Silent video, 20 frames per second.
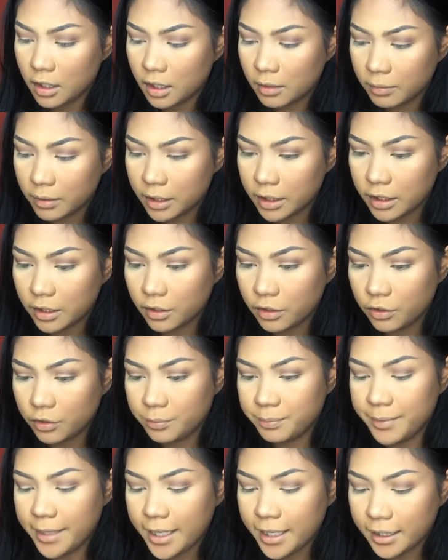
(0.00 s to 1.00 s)
gonna
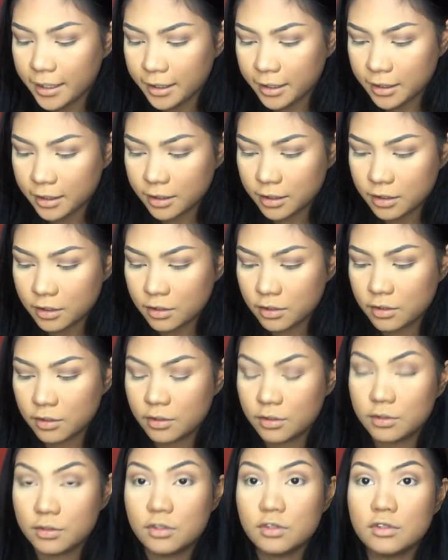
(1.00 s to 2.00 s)
go back and
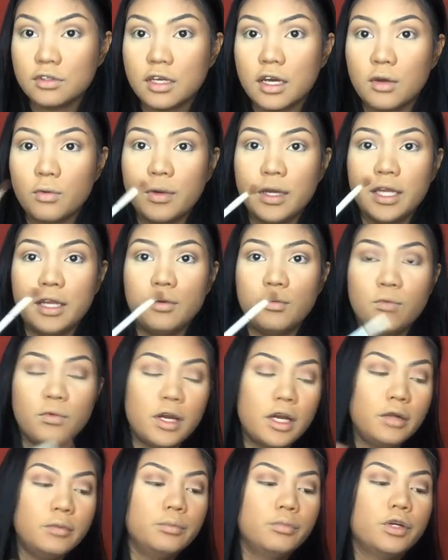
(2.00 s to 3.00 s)
go to that Wet n
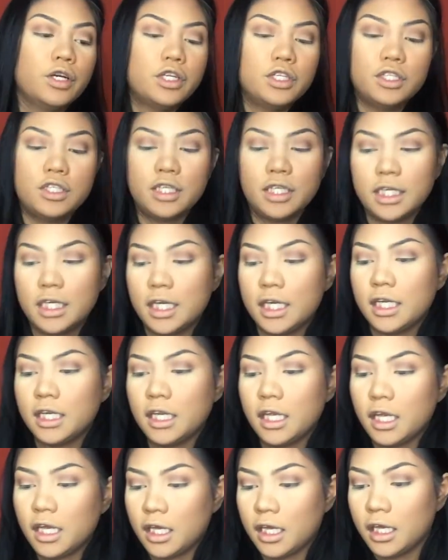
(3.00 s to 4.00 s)
Wild brush
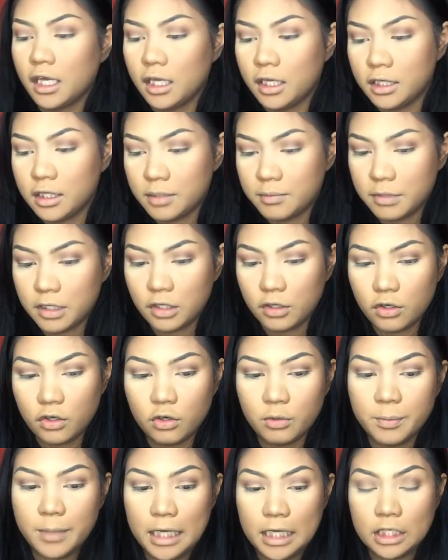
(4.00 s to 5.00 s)
again, and I'm gonna
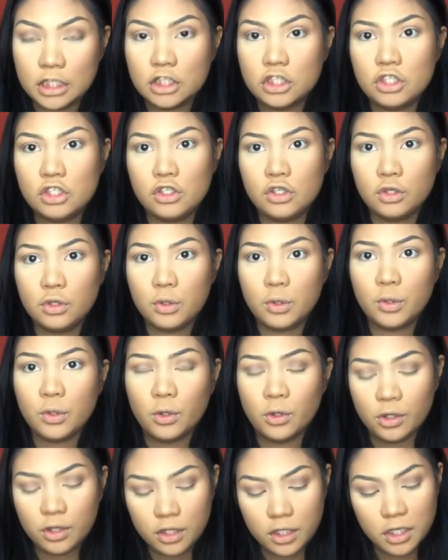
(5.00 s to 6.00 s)
go back to
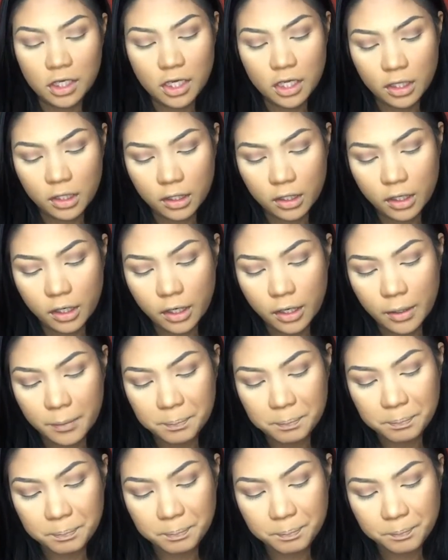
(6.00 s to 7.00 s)
the color
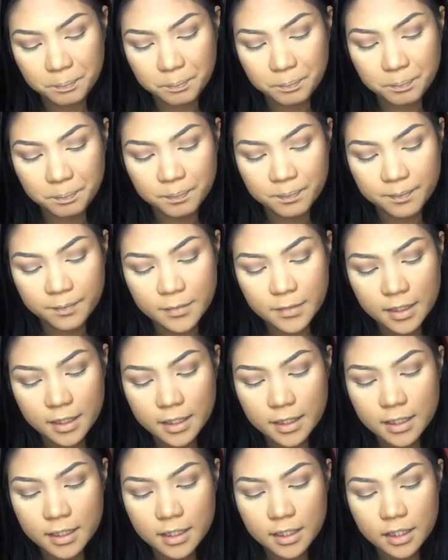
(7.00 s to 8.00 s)

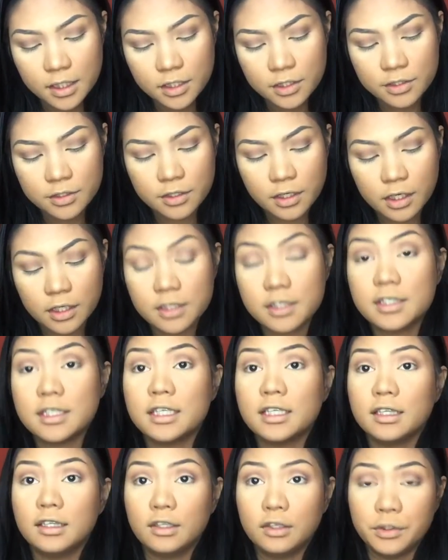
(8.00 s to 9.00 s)
Sauced
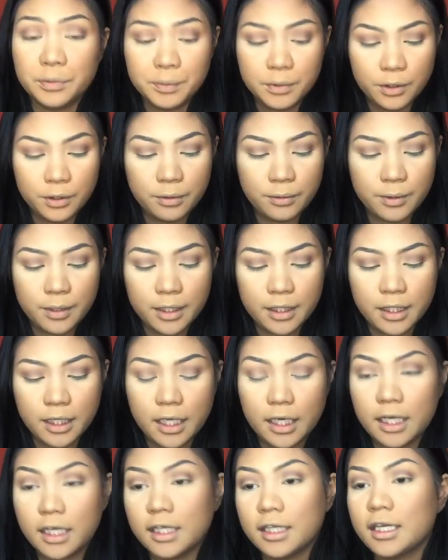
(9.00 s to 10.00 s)
in Low Blow
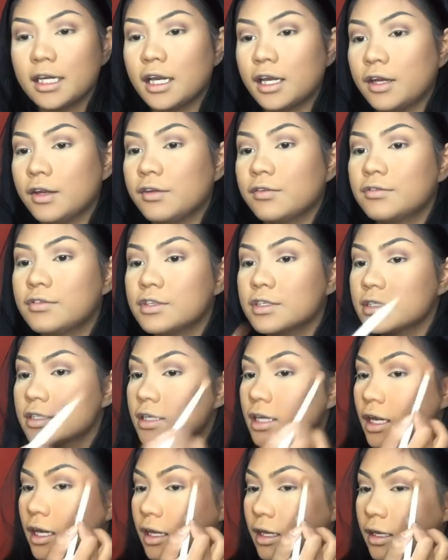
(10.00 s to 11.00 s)
again, and kind of
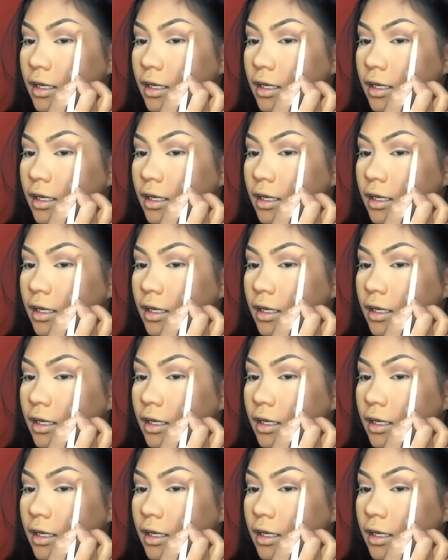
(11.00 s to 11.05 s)
just